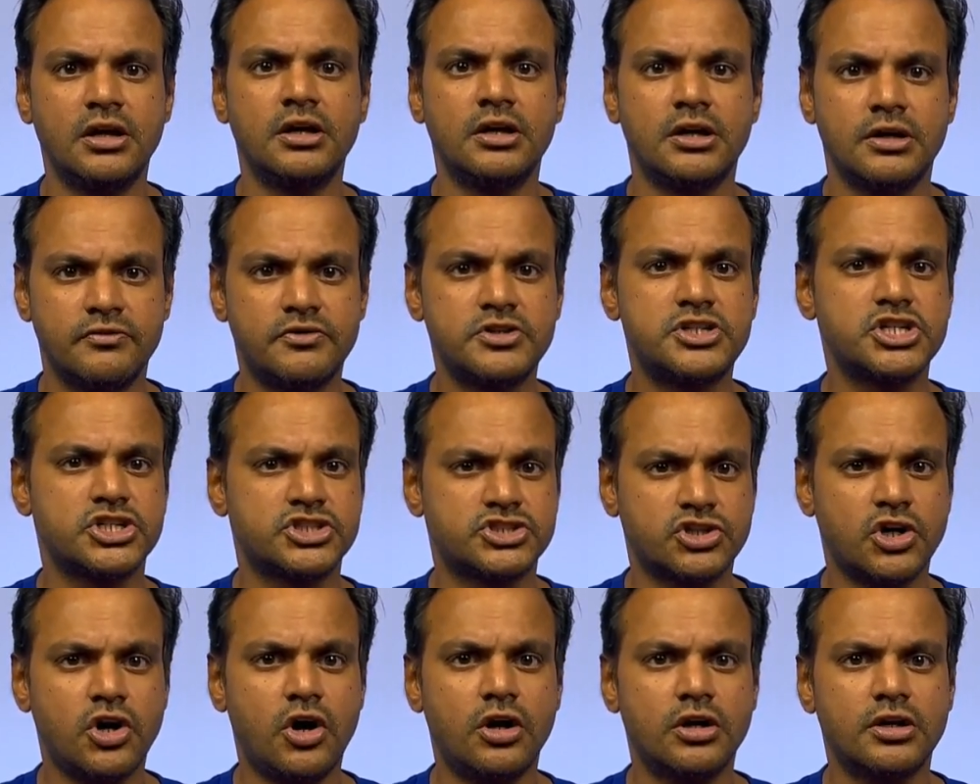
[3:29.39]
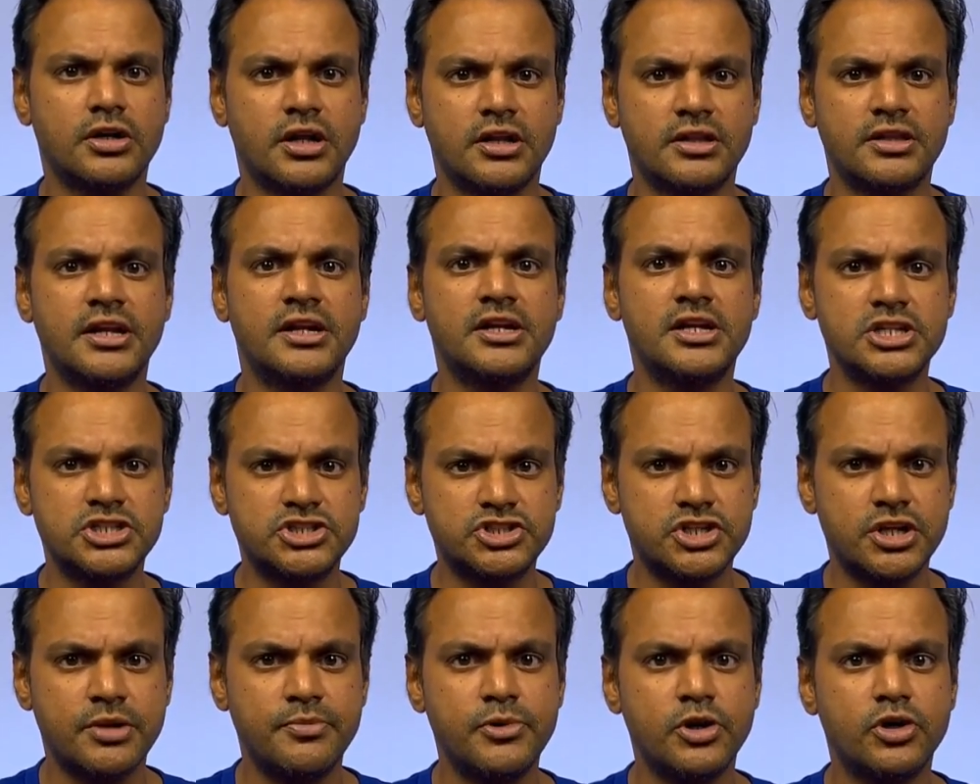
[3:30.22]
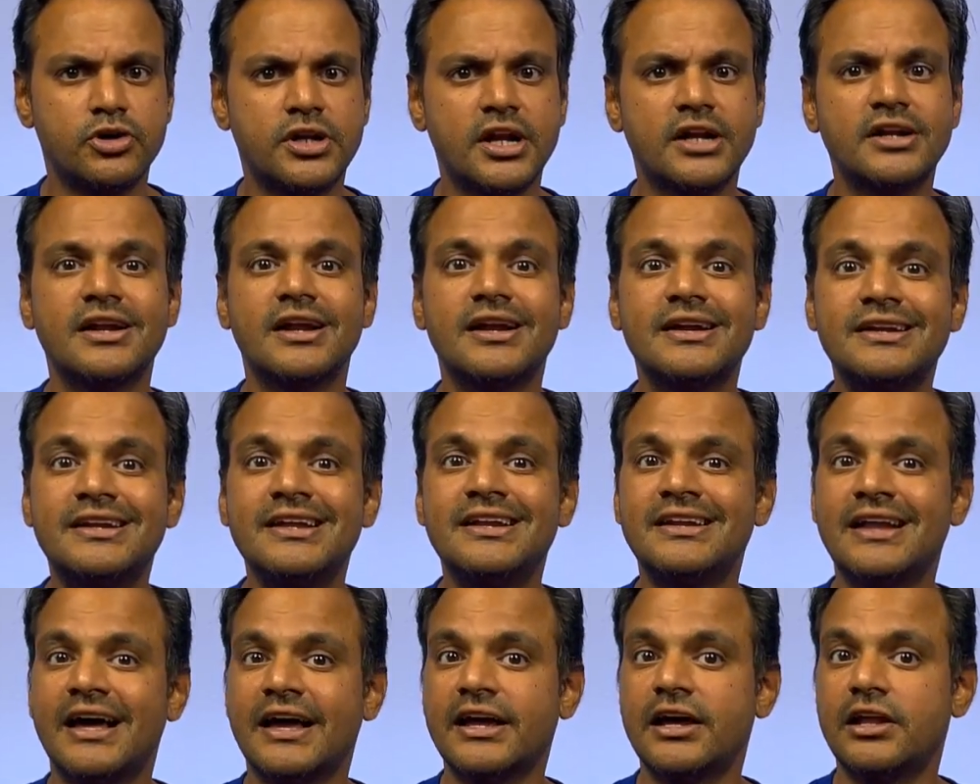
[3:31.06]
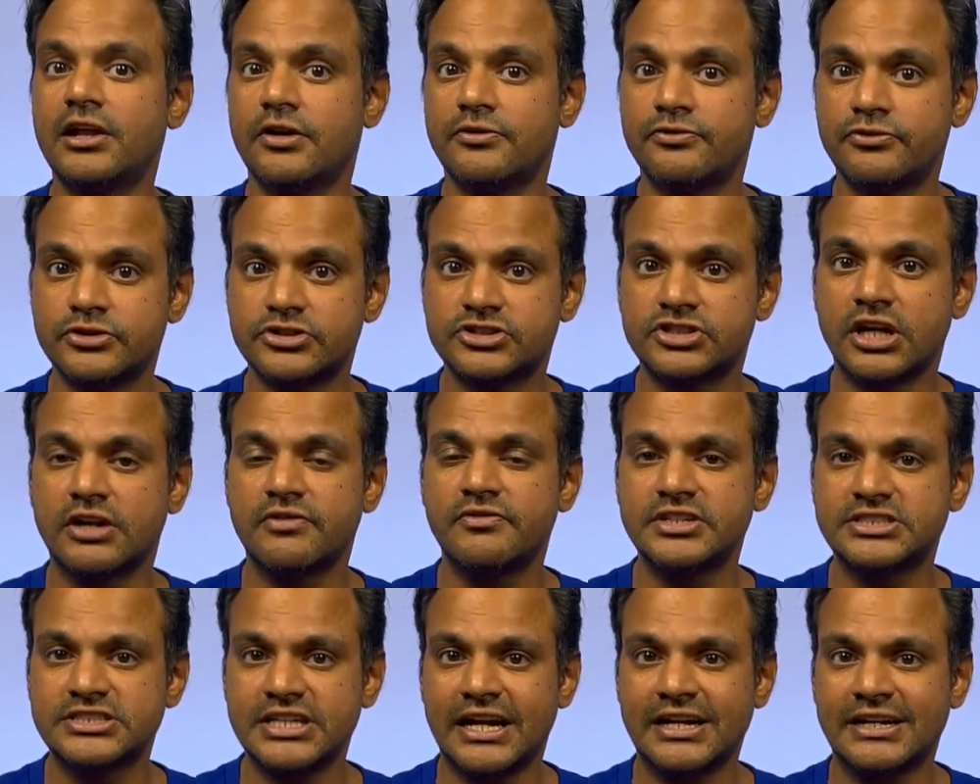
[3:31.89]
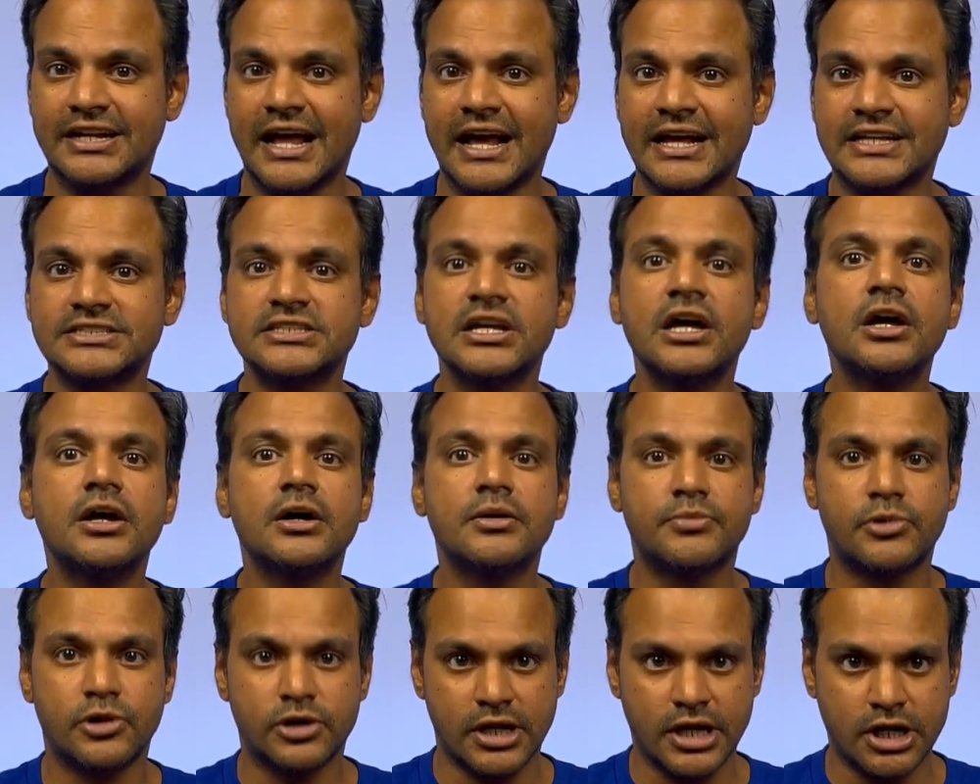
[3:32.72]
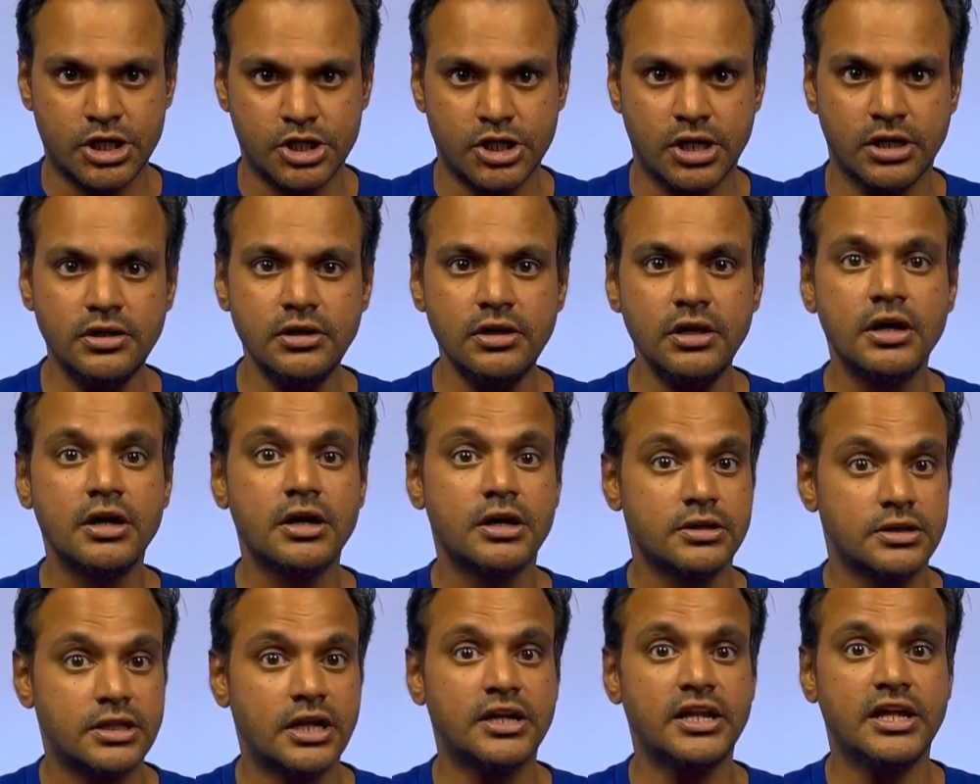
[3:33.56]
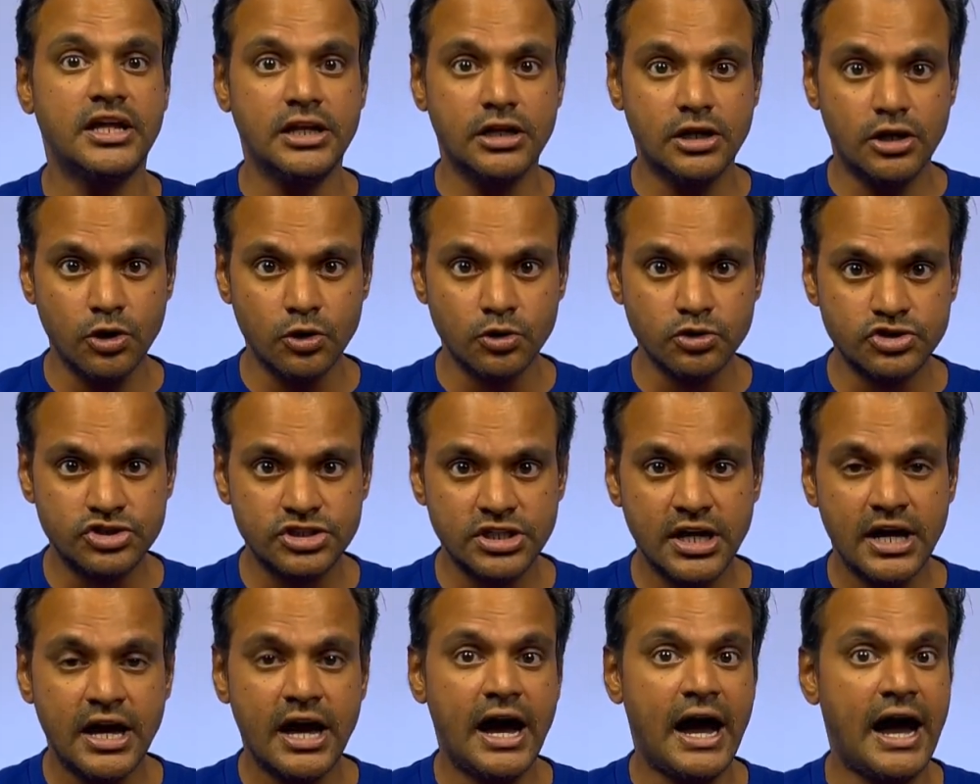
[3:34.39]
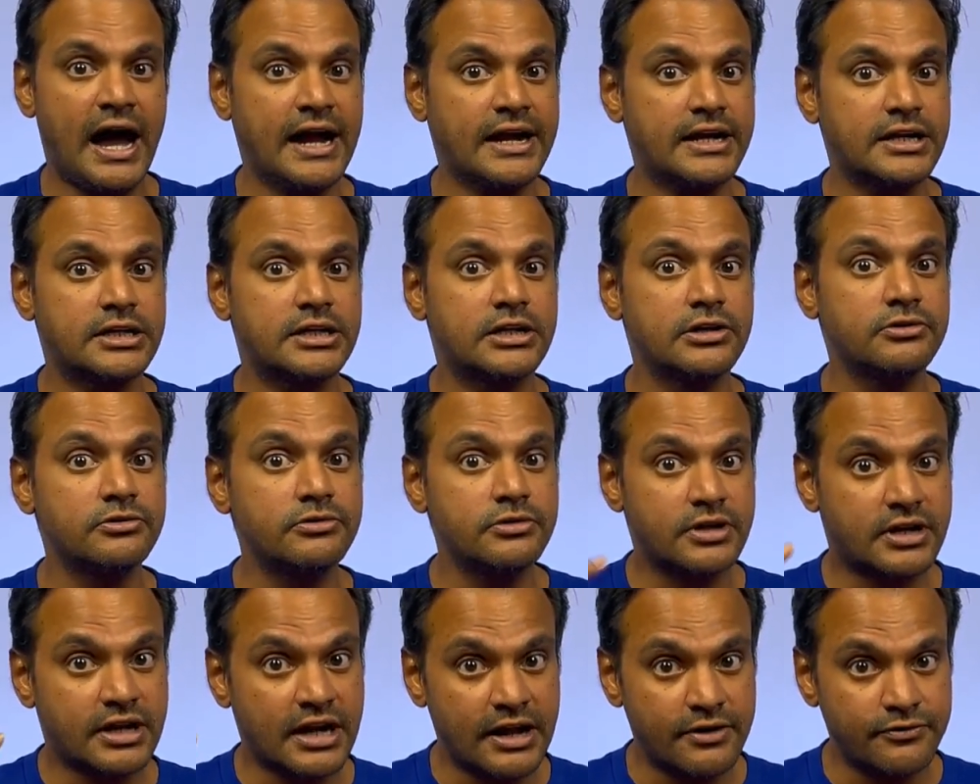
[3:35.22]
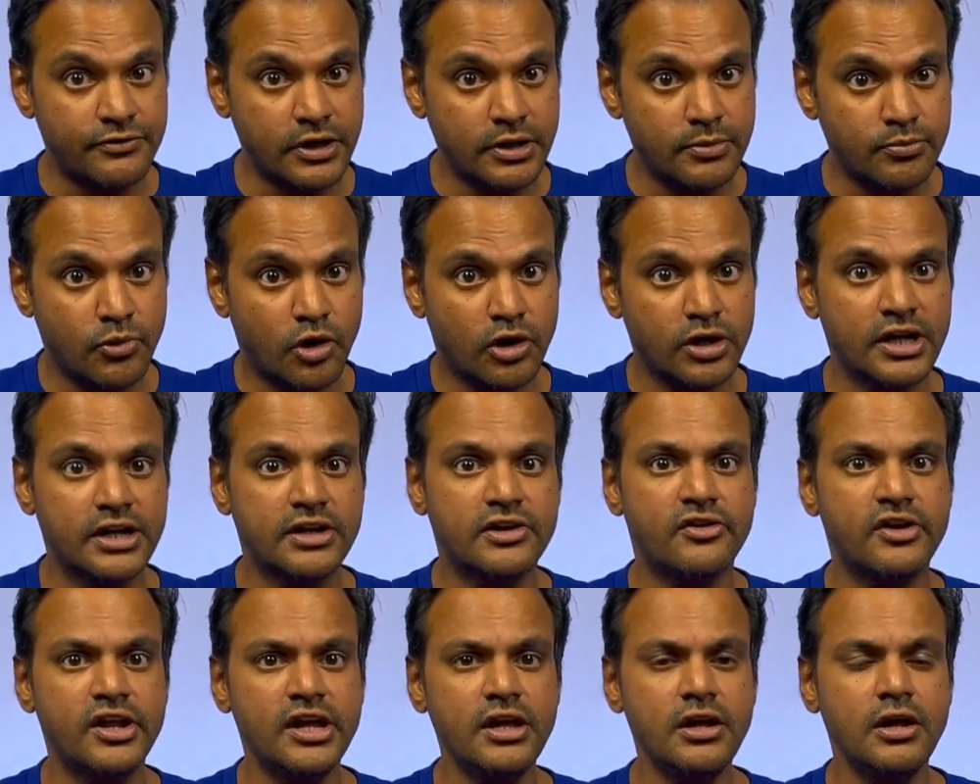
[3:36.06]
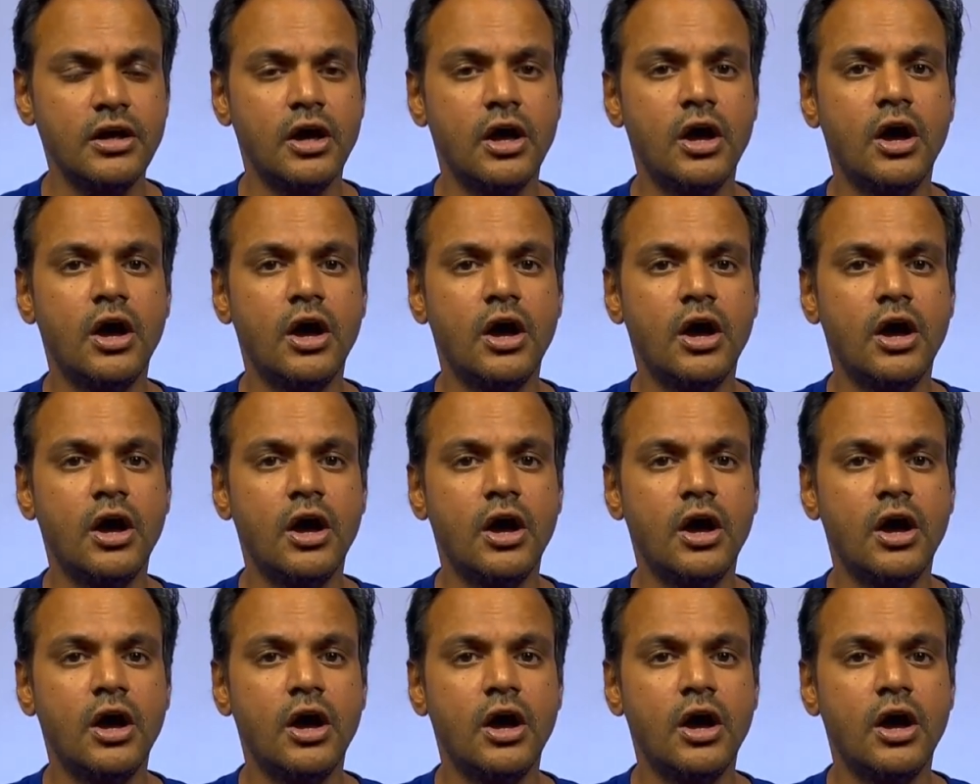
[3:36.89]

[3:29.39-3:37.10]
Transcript: which is called the Distributed Denial of Service Attacks protection, that includes active traffic monitoring,